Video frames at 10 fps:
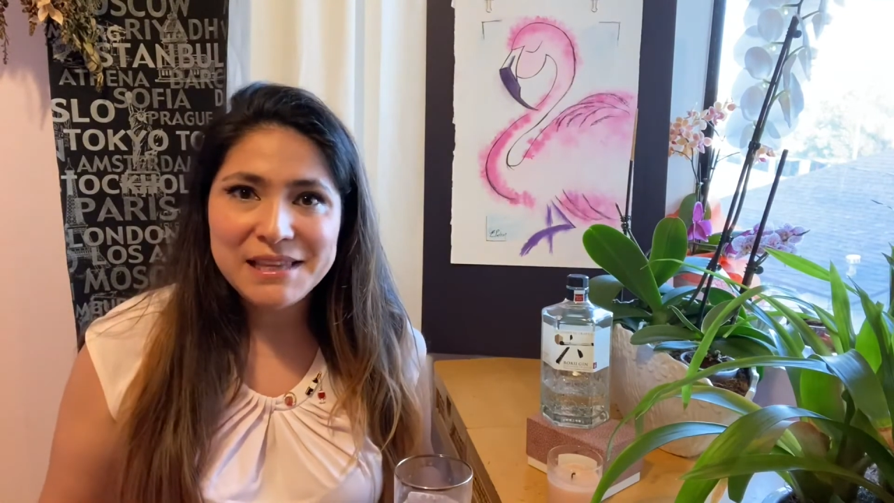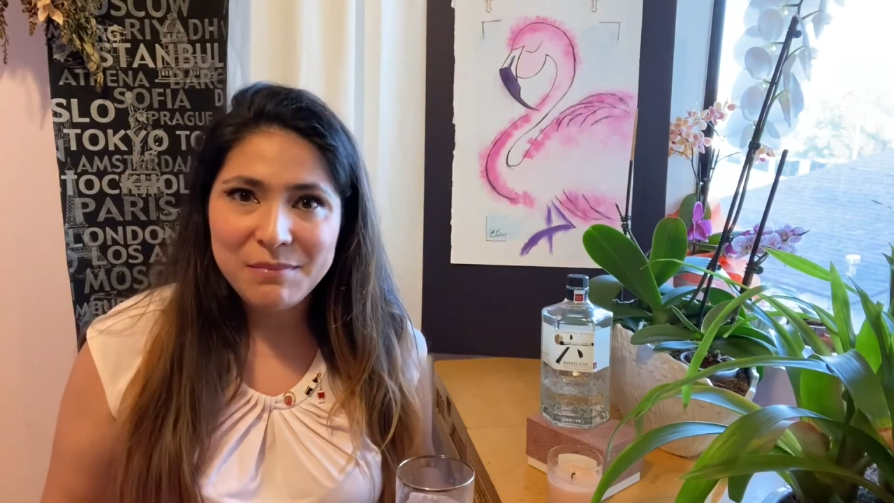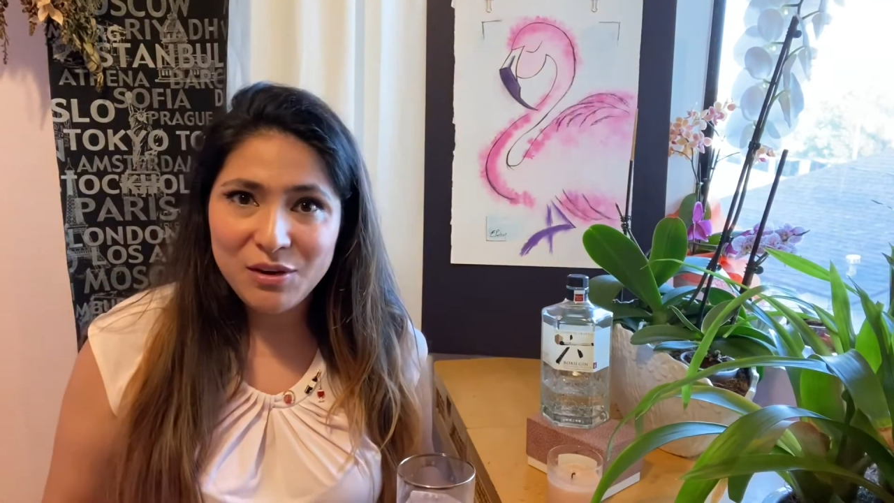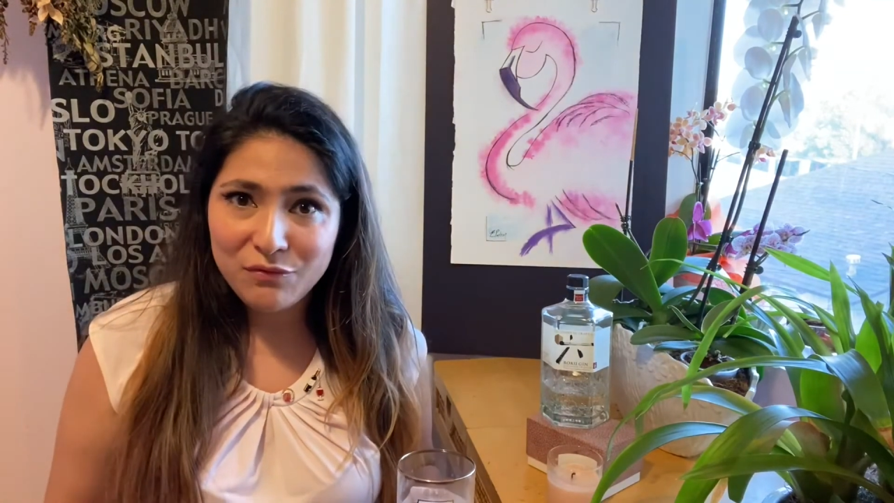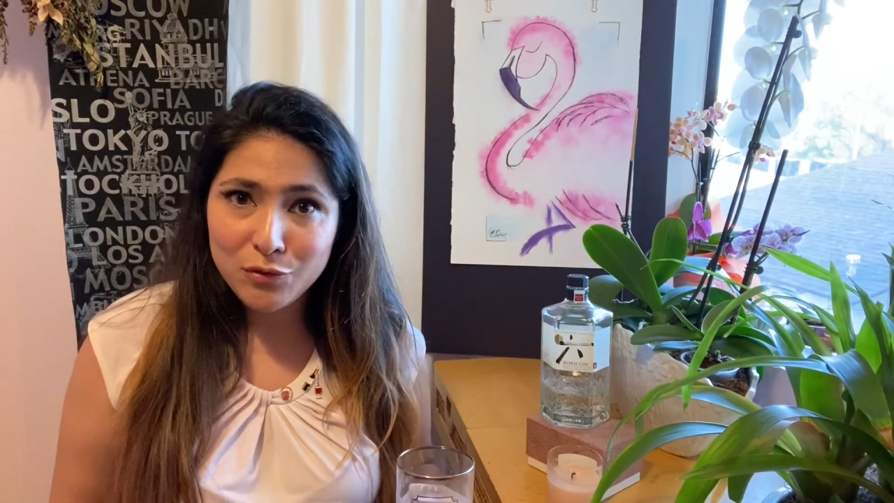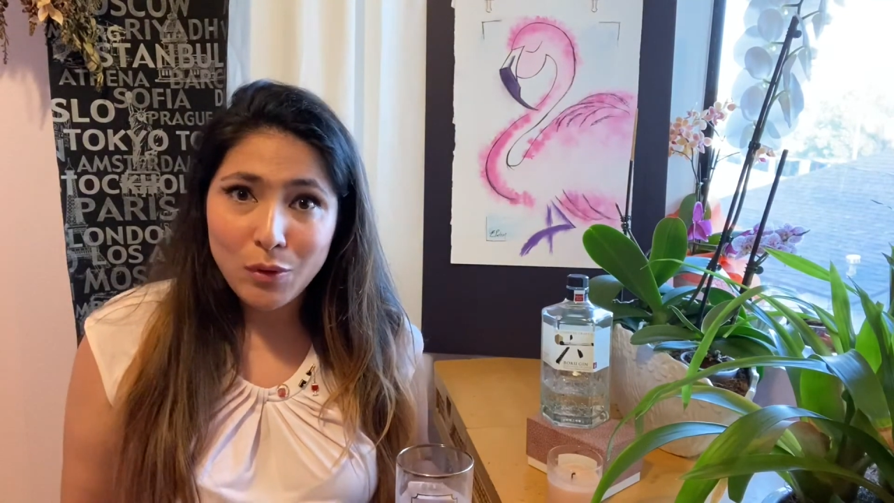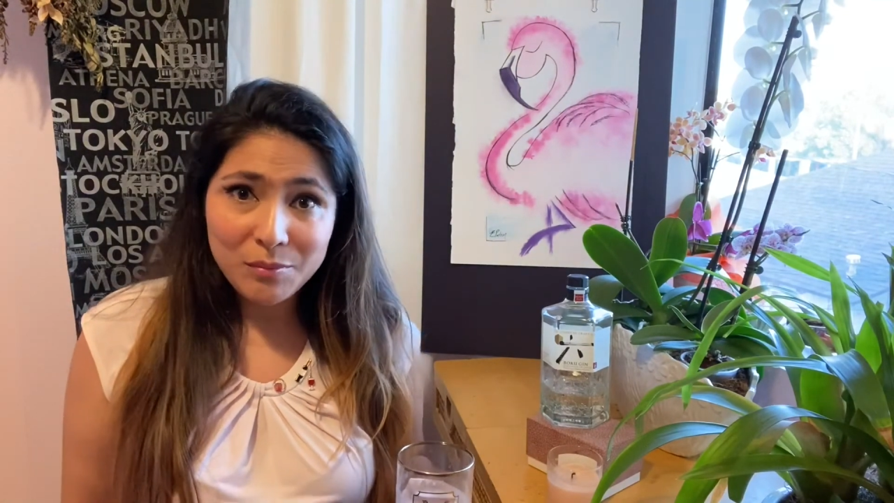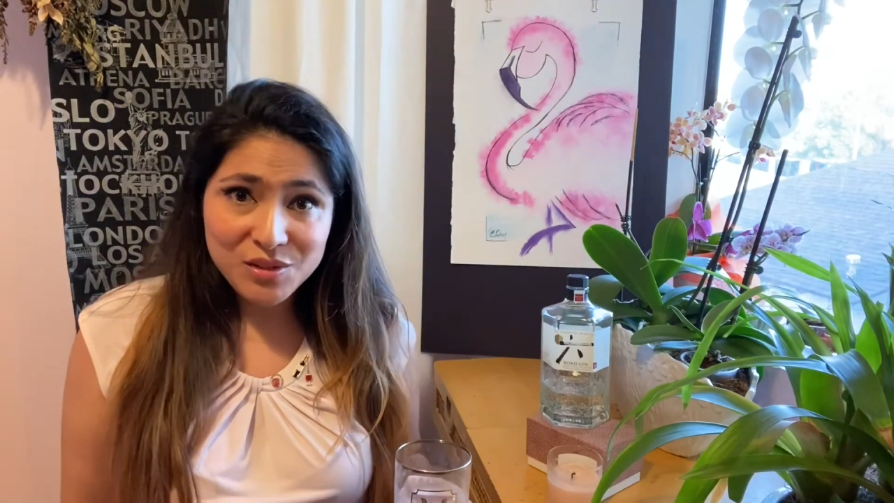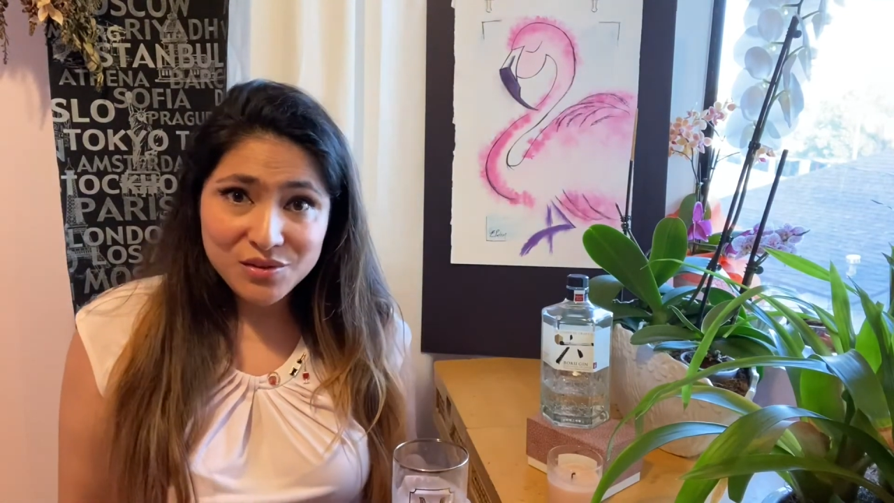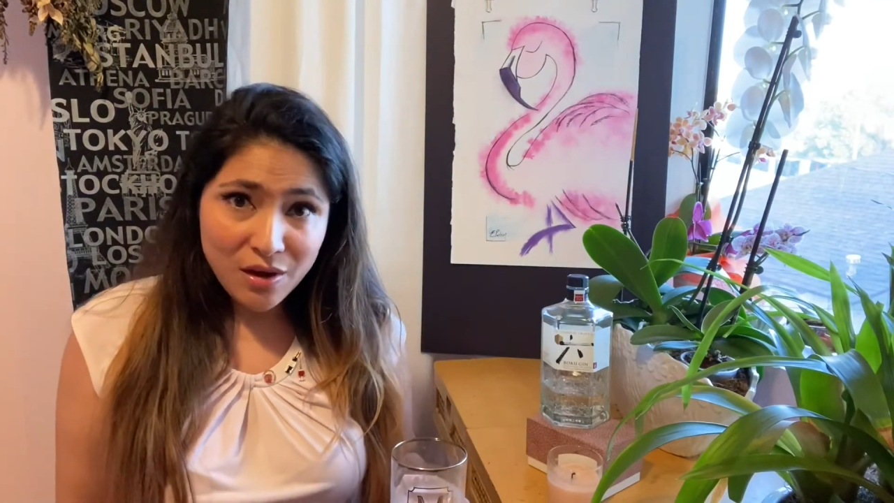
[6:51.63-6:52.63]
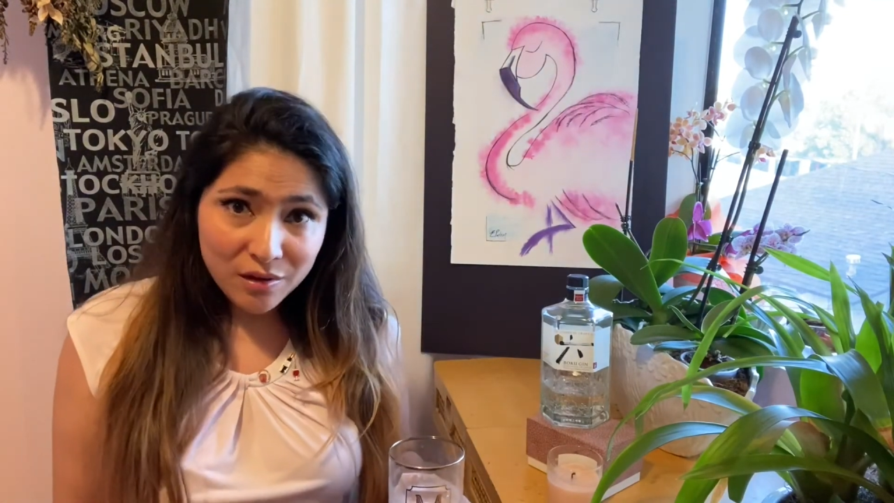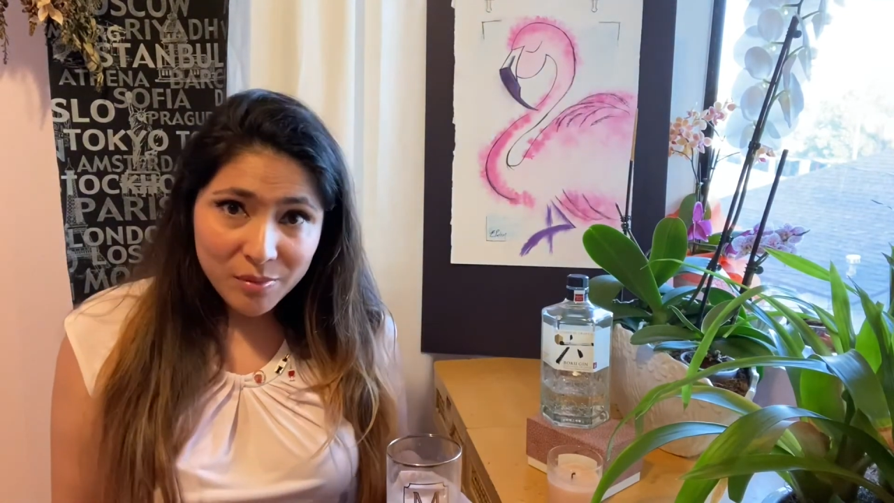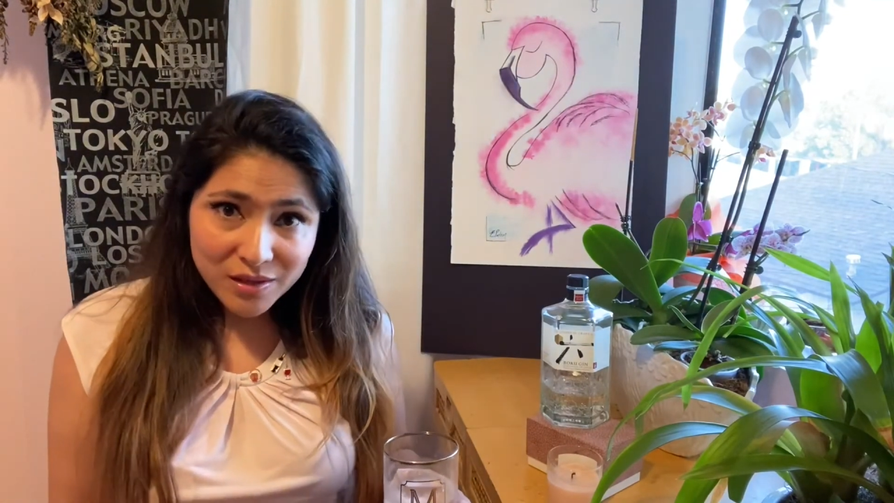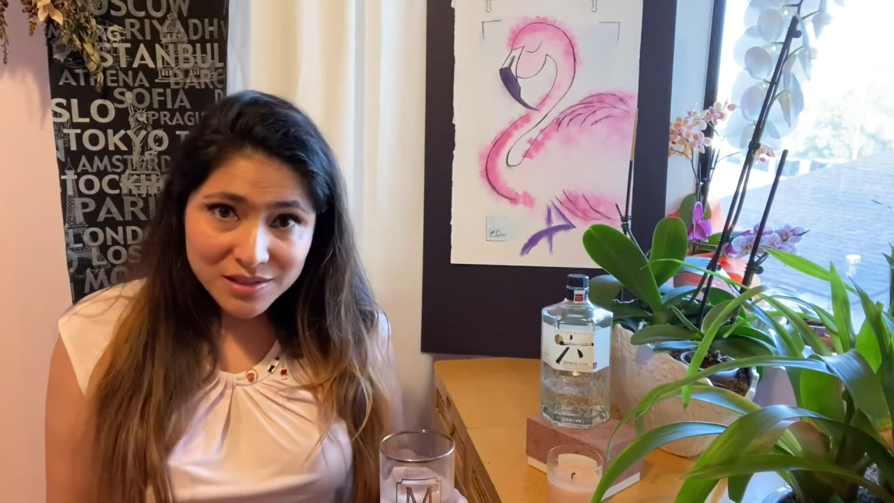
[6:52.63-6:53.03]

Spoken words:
me know if you want me to talk about